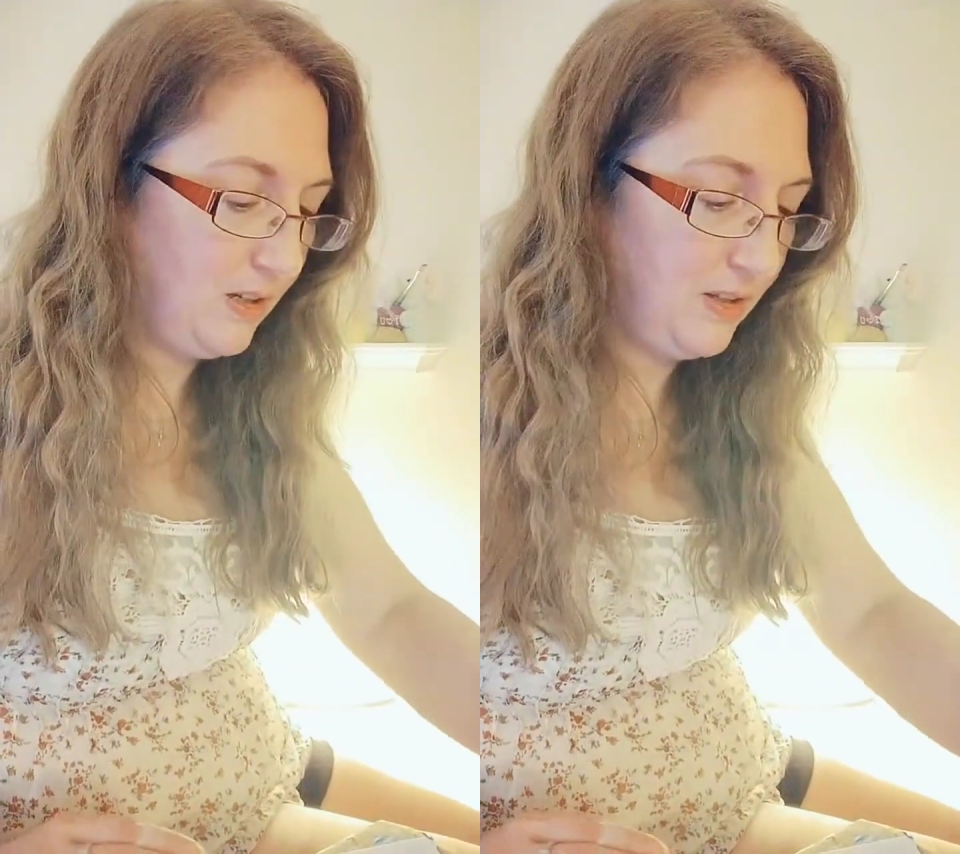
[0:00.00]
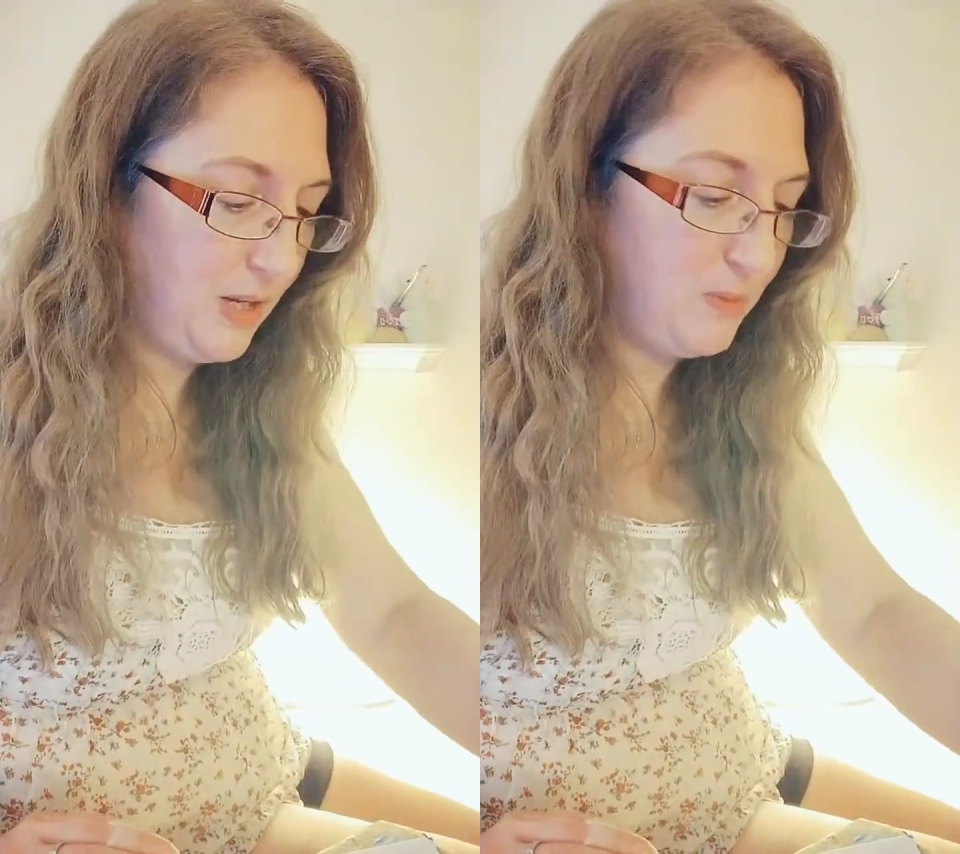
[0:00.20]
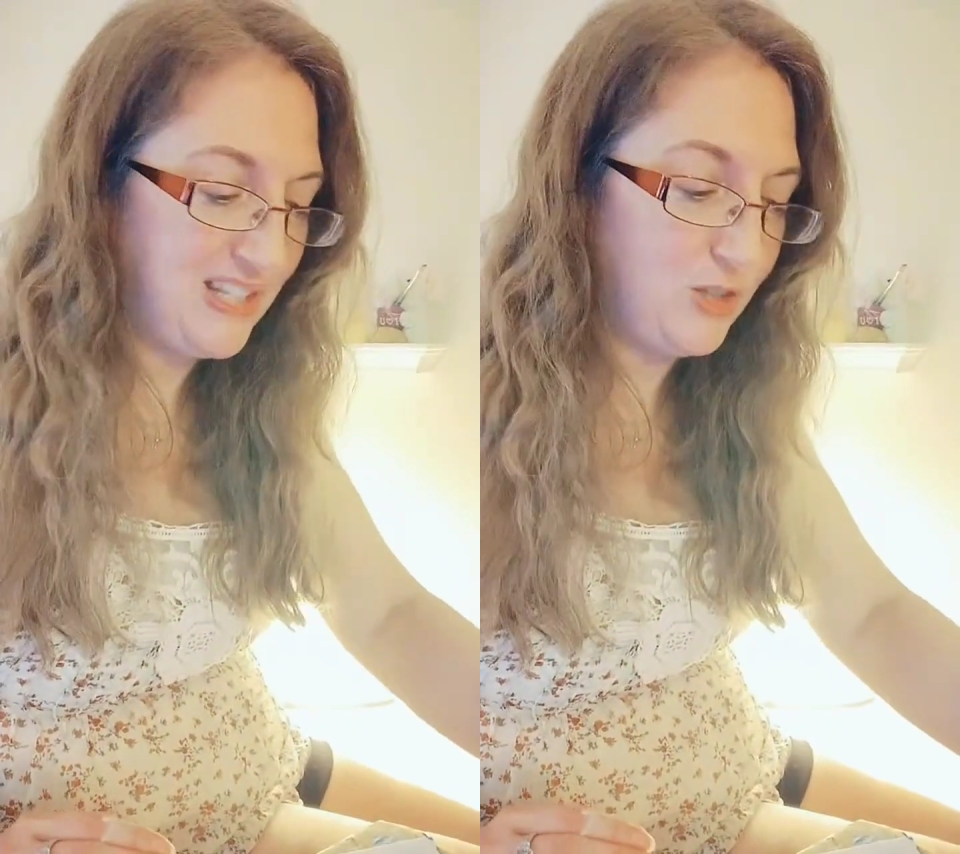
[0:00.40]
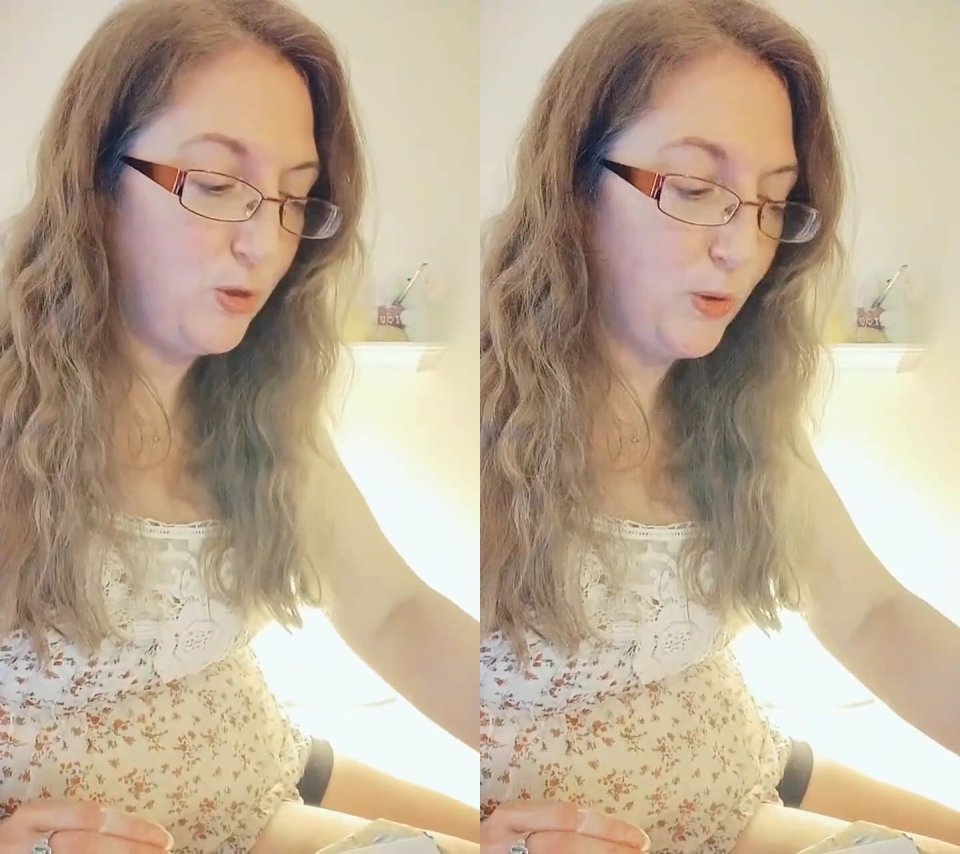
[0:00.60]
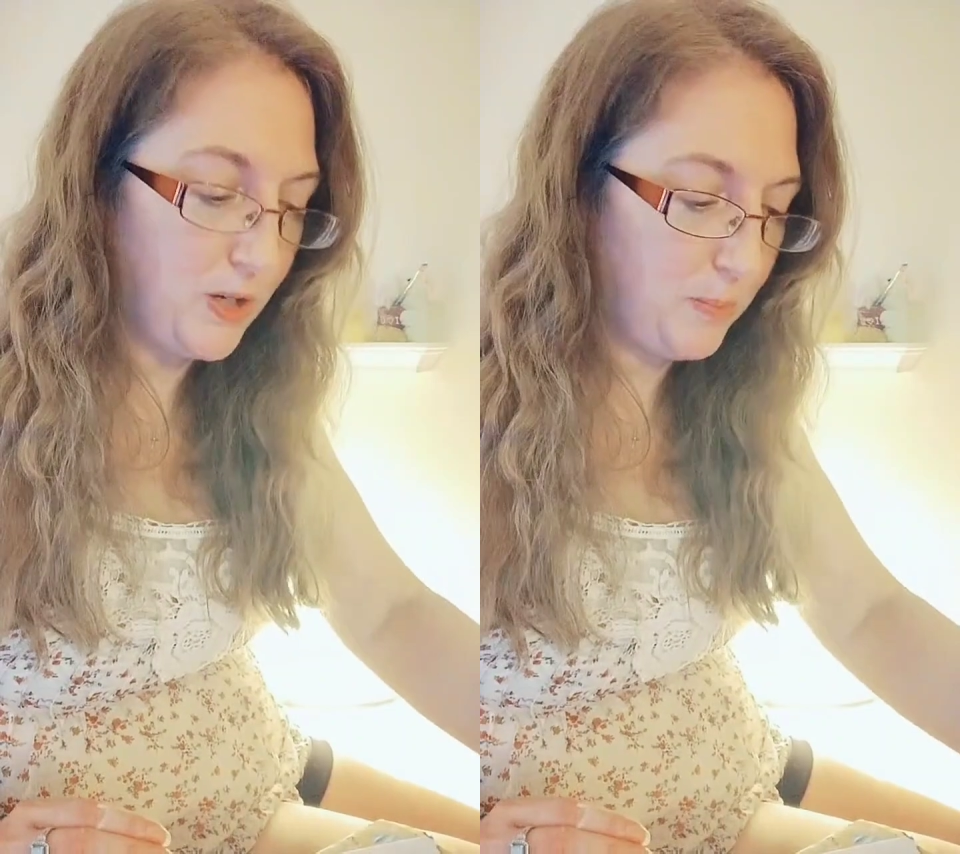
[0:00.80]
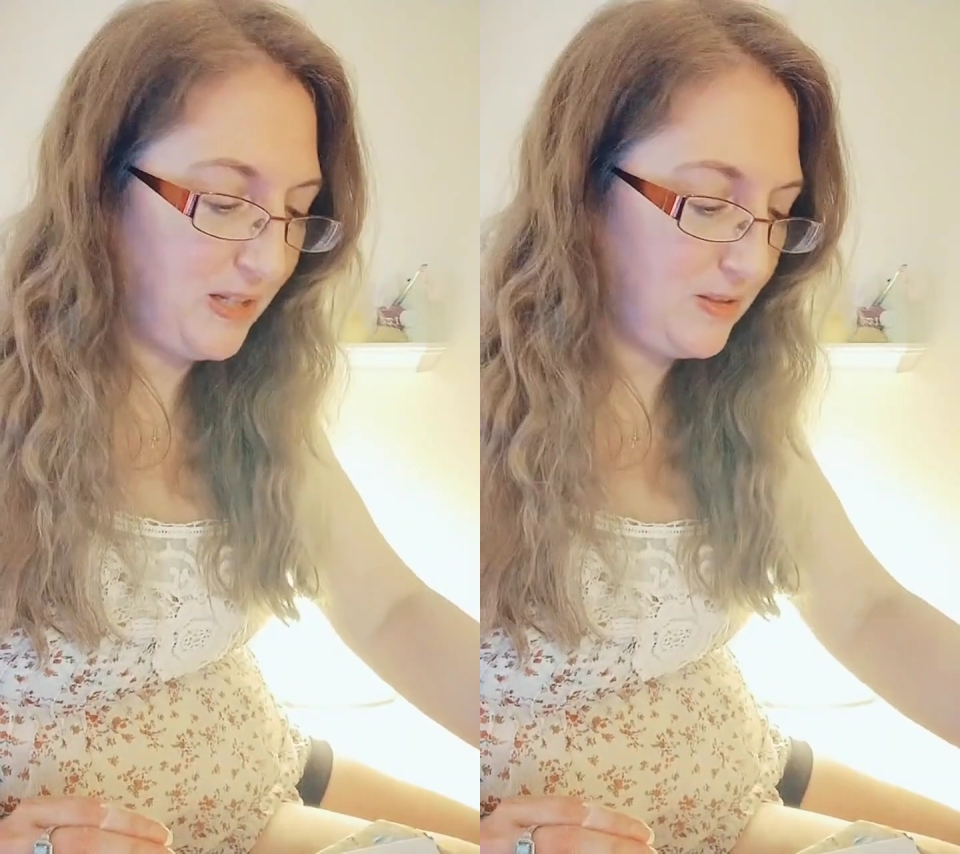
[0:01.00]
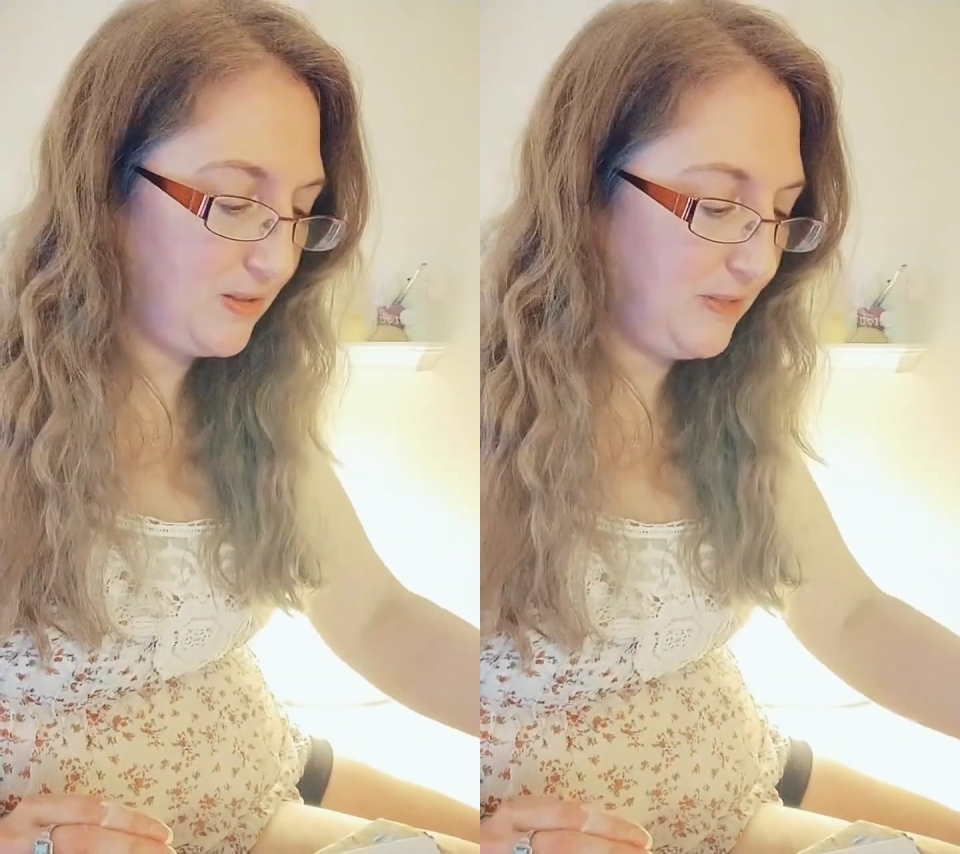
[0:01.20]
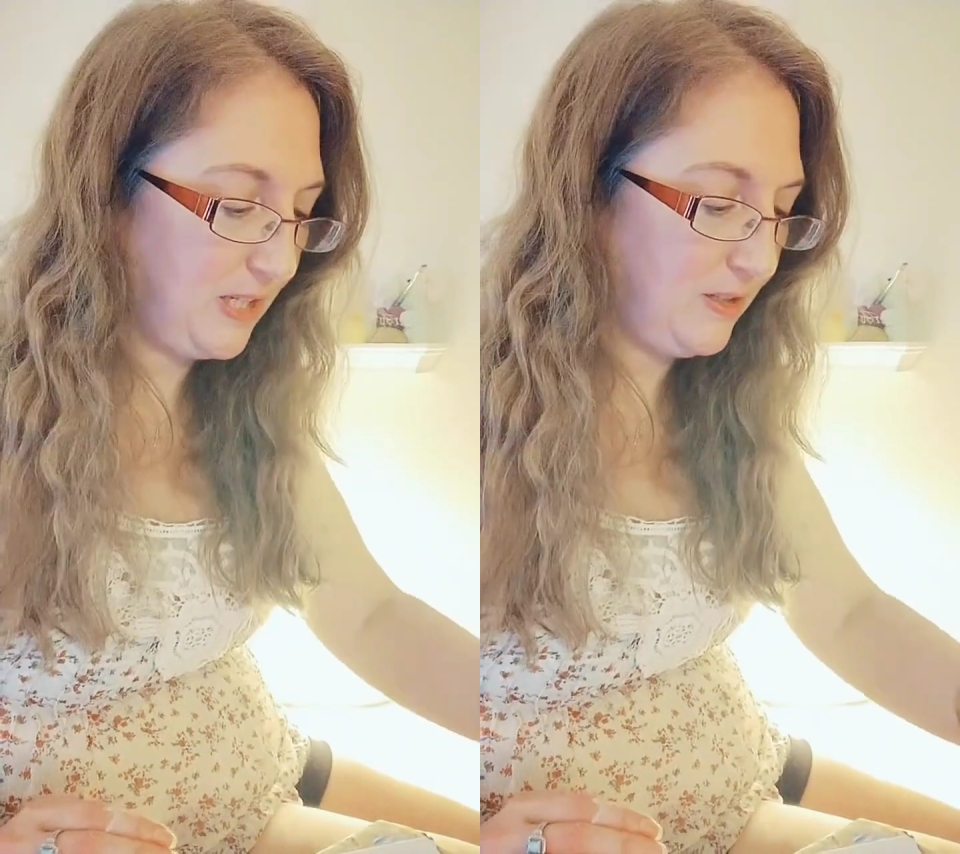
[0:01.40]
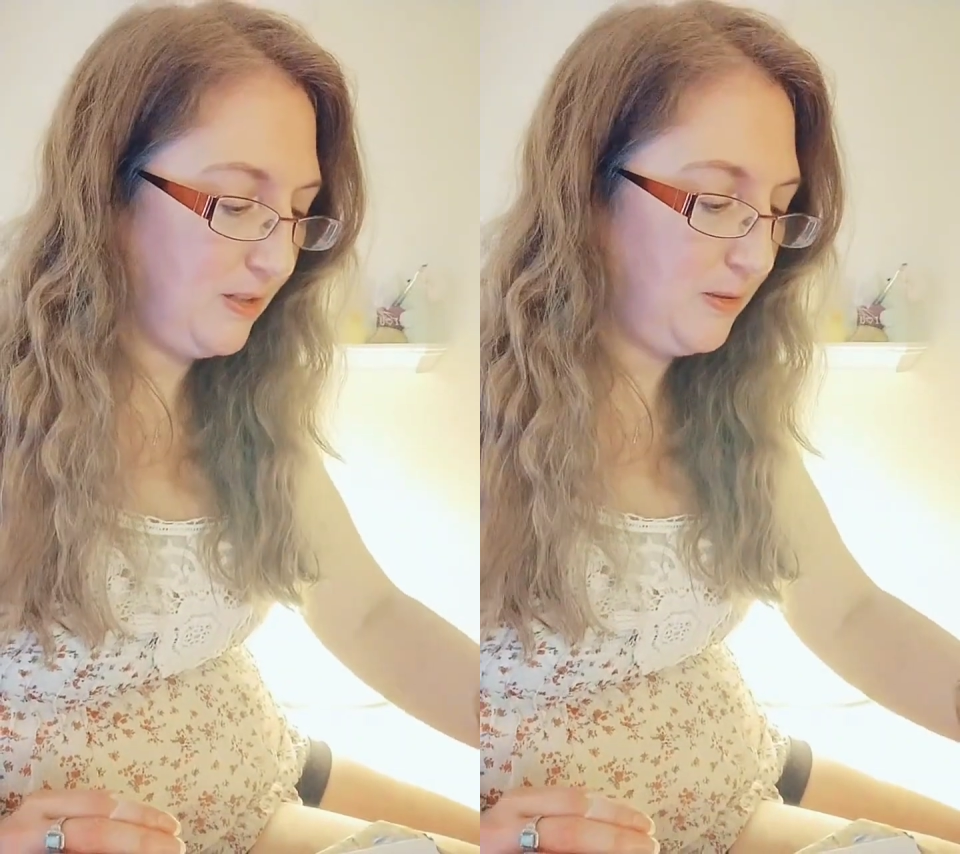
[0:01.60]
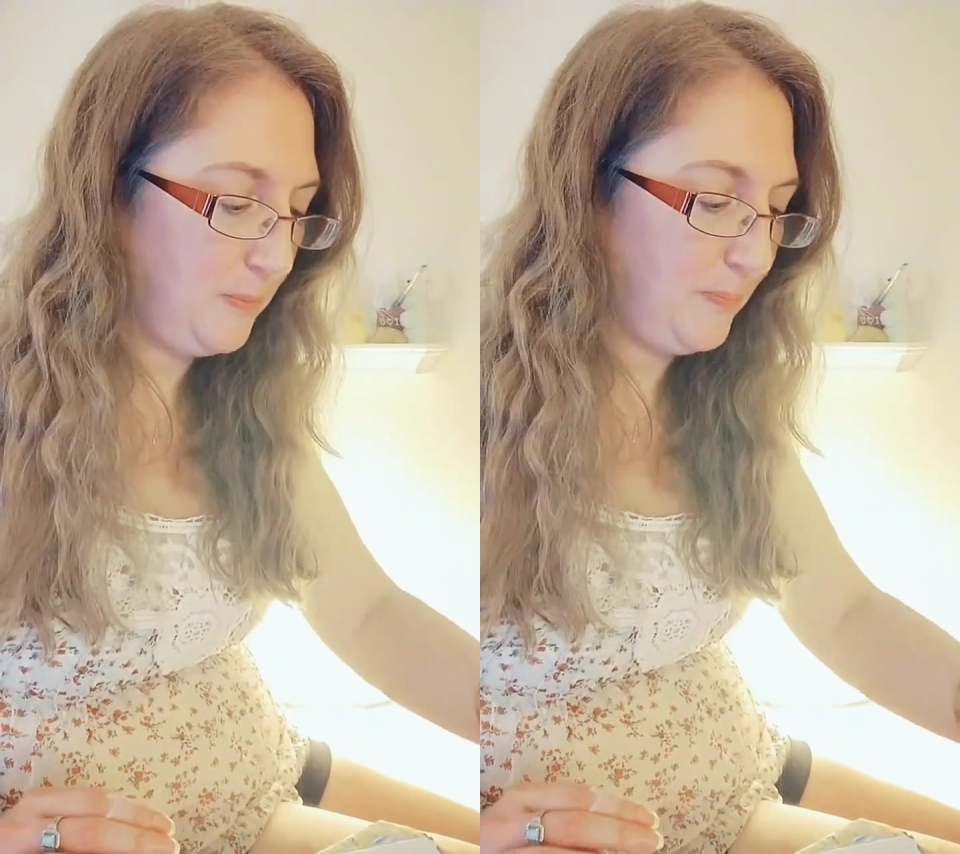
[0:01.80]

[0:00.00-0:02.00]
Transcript: That was in York, Pennsylvania.